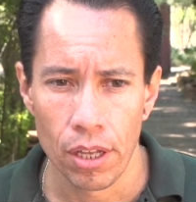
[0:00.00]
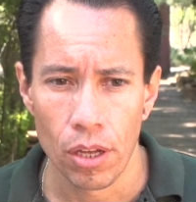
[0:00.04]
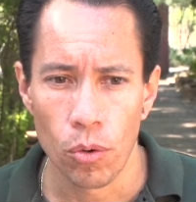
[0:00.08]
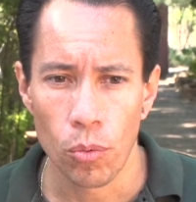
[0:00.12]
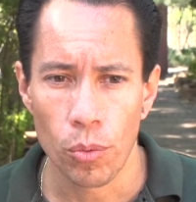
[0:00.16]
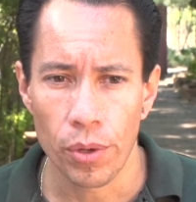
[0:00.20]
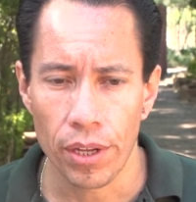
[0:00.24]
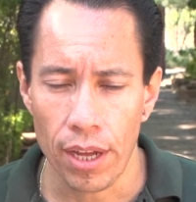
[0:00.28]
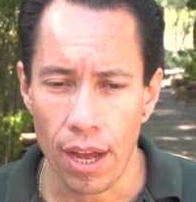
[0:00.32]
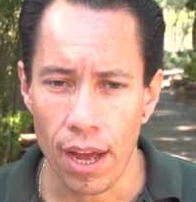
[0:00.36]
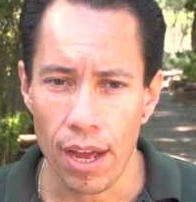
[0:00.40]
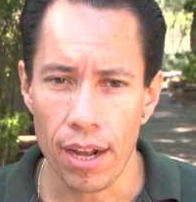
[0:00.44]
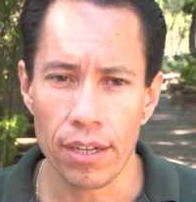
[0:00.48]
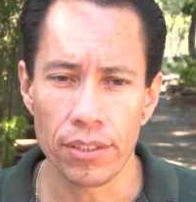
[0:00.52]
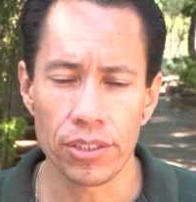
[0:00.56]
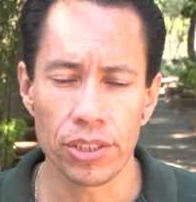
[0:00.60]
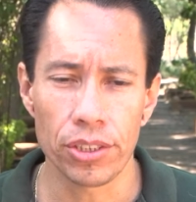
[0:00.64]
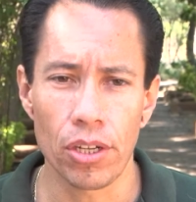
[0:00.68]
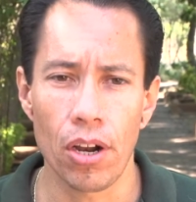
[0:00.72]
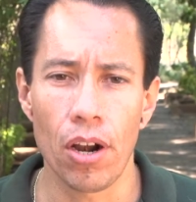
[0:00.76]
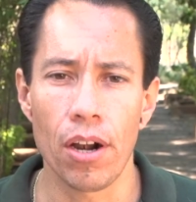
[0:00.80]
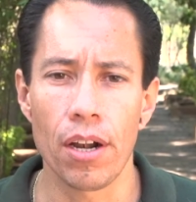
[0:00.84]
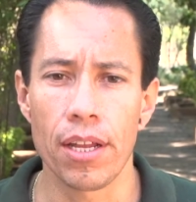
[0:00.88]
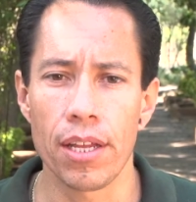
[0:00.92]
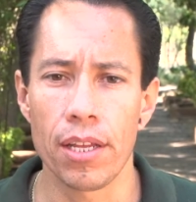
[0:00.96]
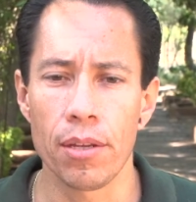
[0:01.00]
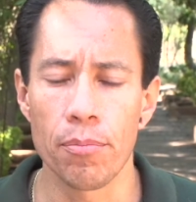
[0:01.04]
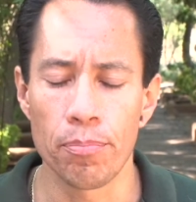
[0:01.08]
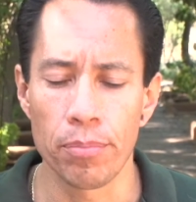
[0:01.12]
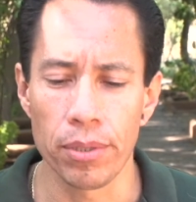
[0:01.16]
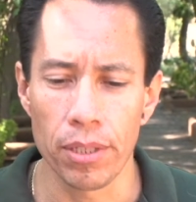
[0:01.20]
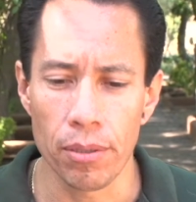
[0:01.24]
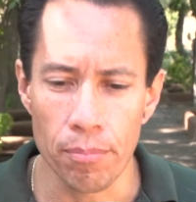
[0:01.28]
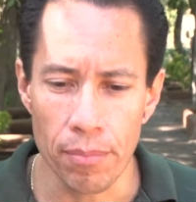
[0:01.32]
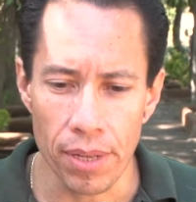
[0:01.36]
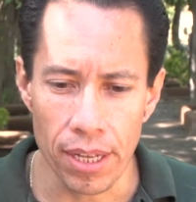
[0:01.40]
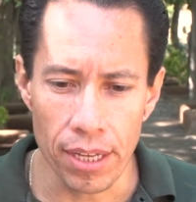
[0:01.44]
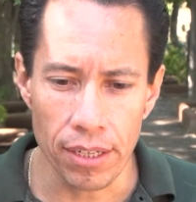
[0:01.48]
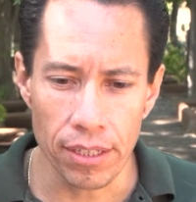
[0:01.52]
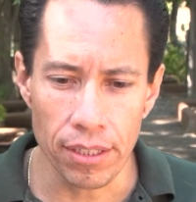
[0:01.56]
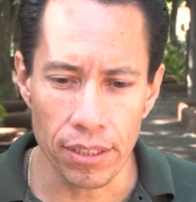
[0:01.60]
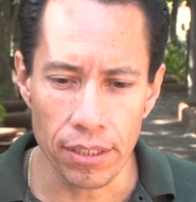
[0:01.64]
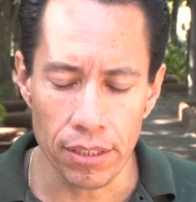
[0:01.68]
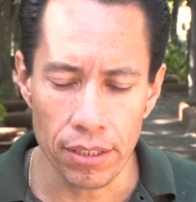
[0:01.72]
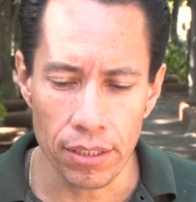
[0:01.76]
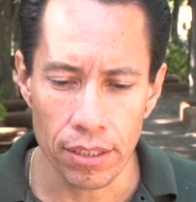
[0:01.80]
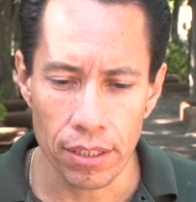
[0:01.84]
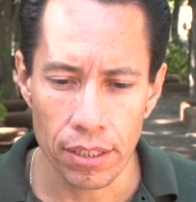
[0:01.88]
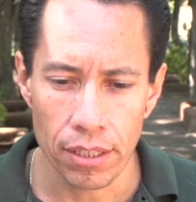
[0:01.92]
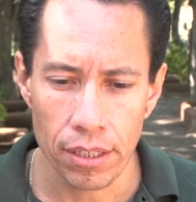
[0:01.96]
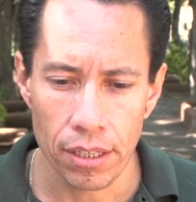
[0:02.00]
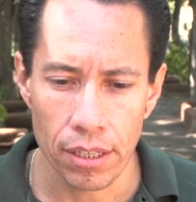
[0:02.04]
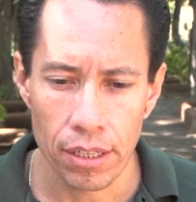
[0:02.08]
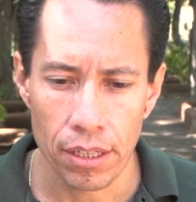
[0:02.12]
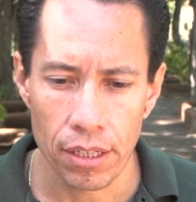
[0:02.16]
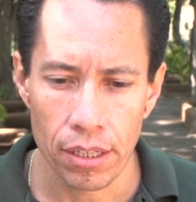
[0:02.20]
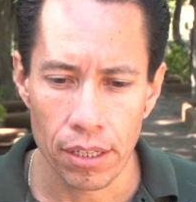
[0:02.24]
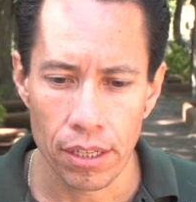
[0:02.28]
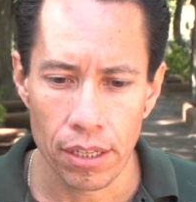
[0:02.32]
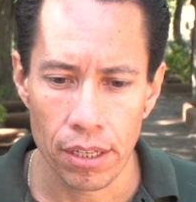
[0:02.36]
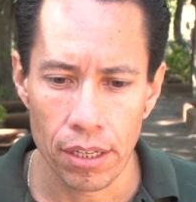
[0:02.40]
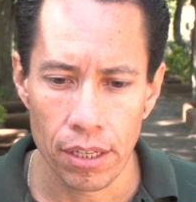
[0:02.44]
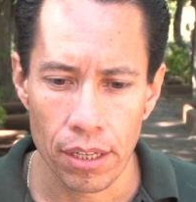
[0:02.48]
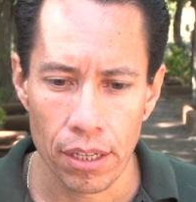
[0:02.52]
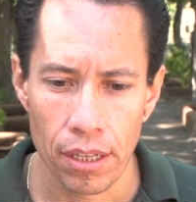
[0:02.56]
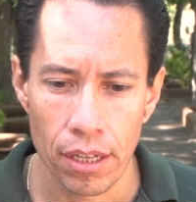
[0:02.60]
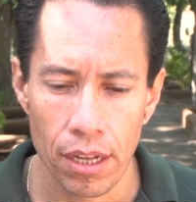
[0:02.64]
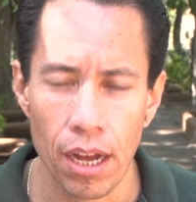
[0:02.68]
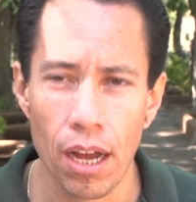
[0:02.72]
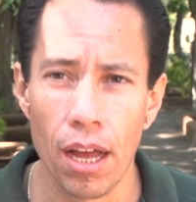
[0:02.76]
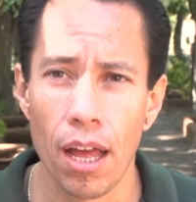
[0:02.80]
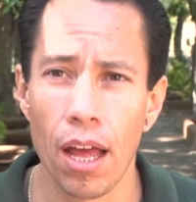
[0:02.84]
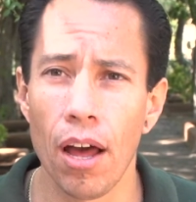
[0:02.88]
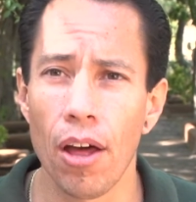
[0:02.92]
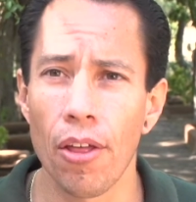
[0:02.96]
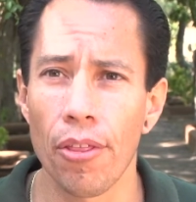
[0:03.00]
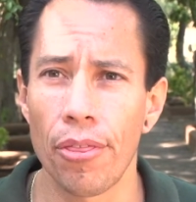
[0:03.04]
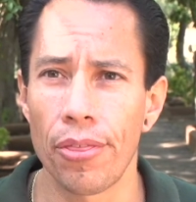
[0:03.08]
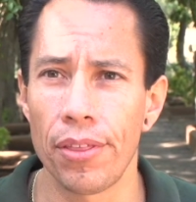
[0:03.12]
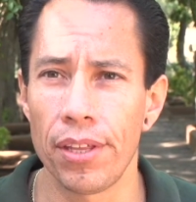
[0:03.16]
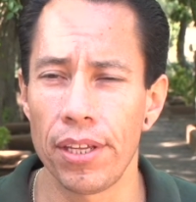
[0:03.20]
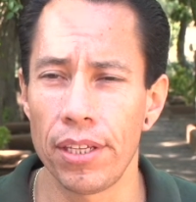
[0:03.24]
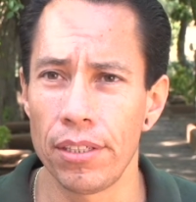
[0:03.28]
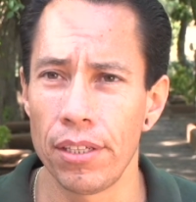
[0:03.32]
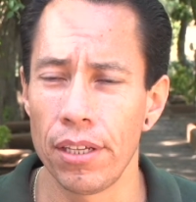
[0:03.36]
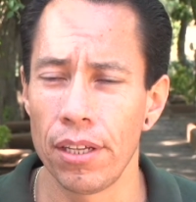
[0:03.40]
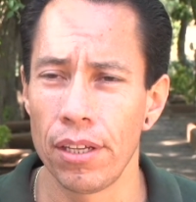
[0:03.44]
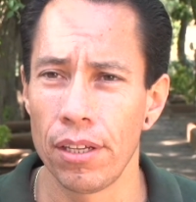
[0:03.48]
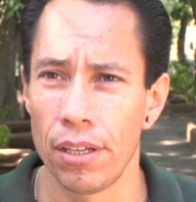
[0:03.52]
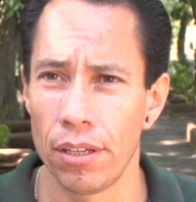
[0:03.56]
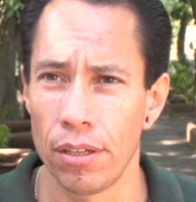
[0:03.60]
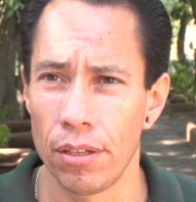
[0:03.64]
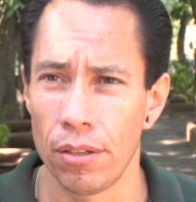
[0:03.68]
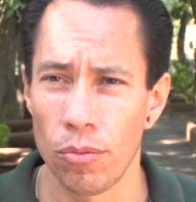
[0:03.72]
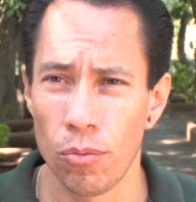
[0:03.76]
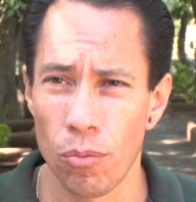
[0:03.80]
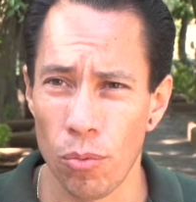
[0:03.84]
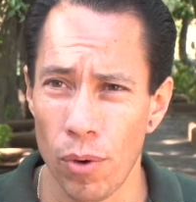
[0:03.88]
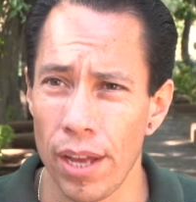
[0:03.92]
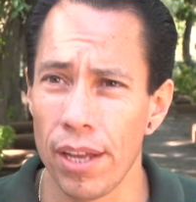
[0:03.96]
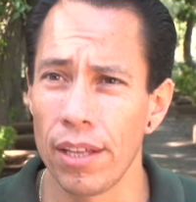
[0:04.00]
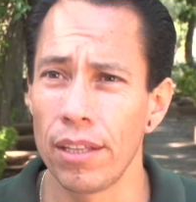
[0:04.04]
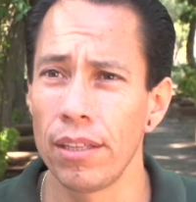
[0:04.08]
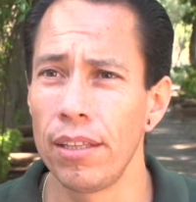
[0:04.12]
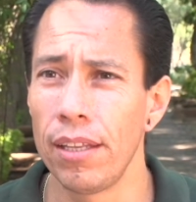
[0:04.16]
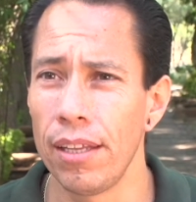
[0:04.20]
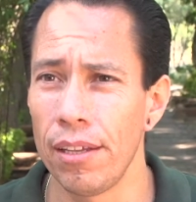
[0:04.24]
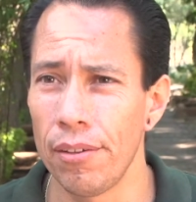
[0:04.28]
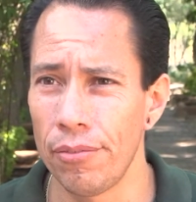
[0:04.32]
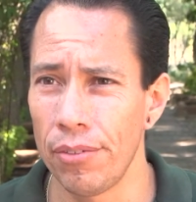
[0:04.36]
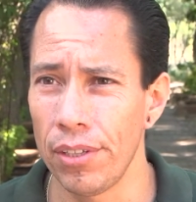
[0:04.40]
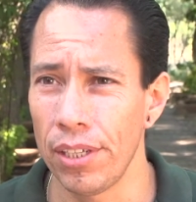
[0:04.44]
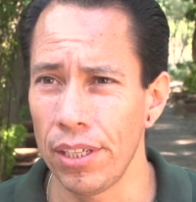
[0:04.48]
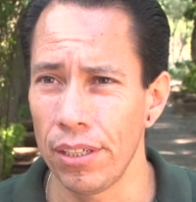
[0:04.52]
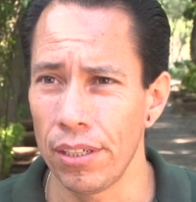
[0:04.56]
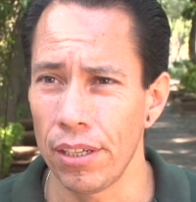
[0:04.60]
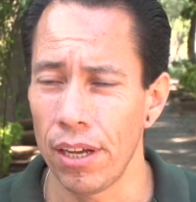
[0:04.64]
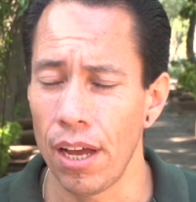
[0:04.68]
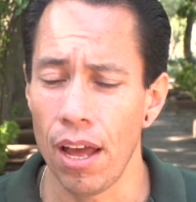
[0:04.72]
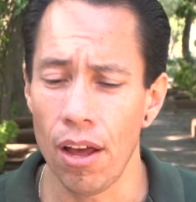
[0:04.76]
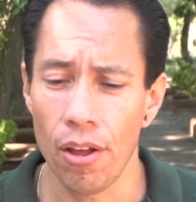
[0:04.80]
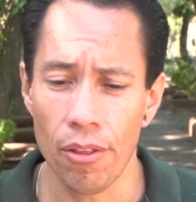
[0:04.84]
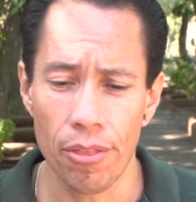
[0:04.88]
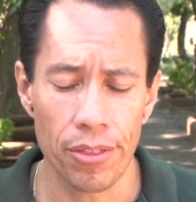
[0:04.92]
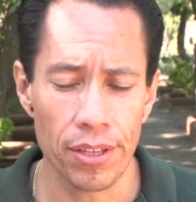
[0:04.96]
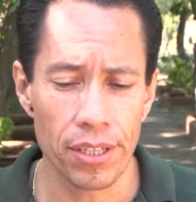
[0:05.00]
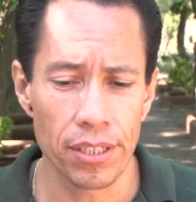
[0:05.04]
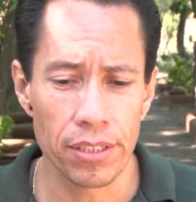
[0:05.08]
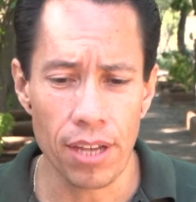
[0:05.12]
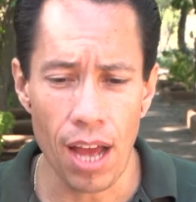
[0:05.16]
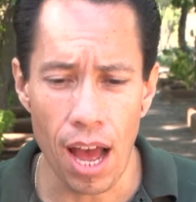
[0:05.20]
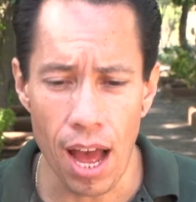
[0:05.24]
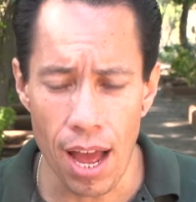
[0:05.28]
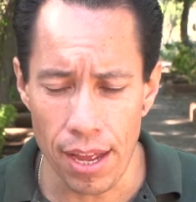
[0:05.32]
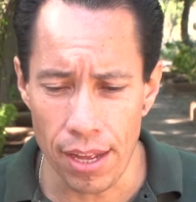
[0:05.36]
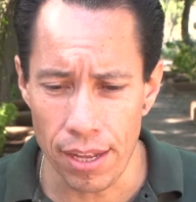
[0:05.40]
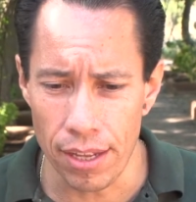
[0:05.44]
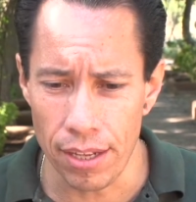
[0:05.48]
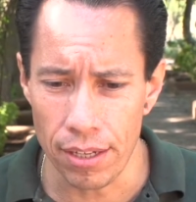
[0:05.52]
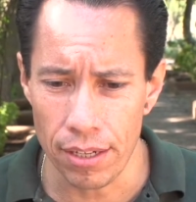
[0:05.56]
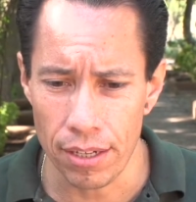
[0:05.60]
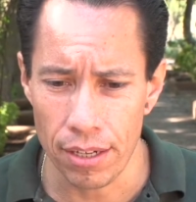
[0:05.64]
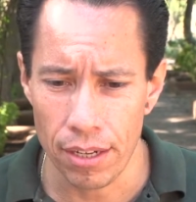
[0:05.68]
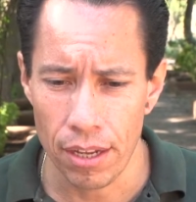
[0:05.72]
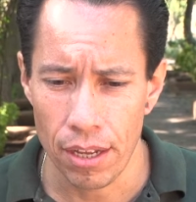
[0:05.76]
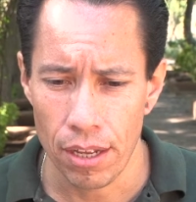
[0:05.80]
we gotta start implementing a healthy way of living, a healthy diet,